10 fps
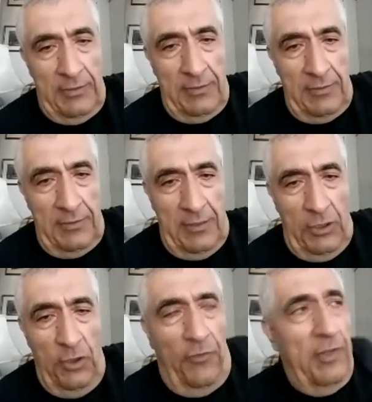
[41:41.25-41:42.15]
Mm.
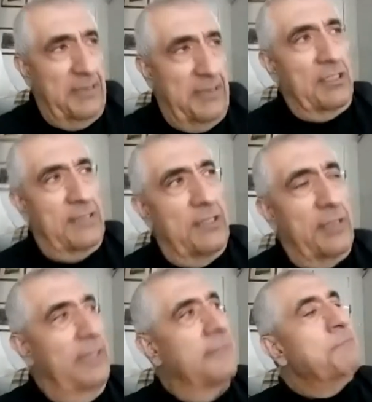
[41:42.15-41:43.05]
You fall inside. Say,
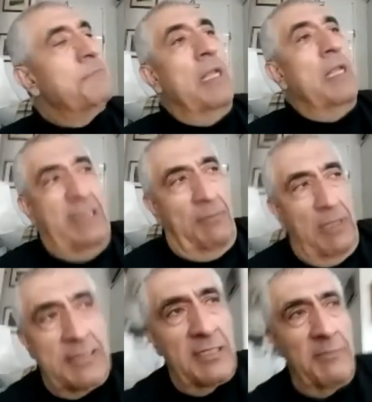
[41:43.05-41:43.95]
okay. He said, I'm gonna
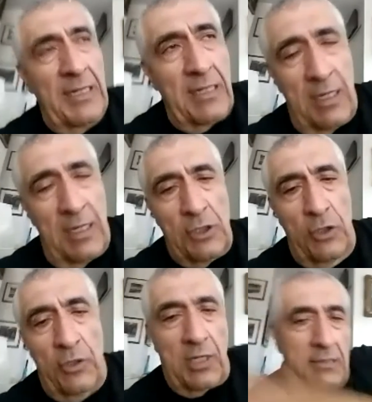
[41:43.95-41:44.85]
sit in my car until
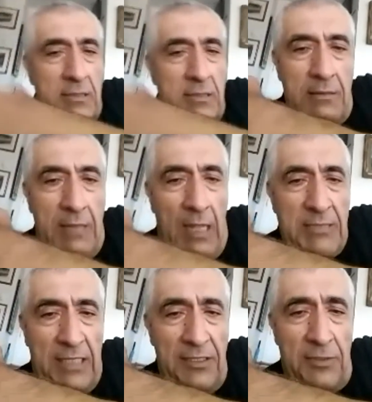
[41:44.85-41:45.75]
you cross almost
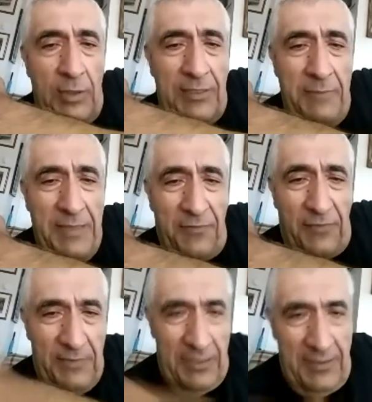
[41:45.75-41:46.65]
100, 200 meters
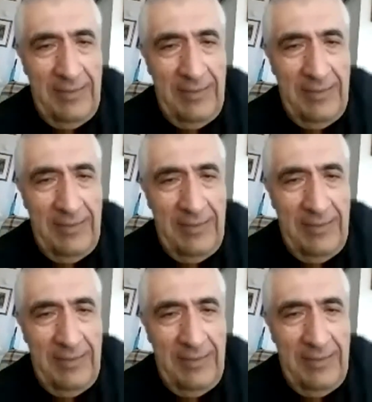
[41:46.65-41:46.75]
from you,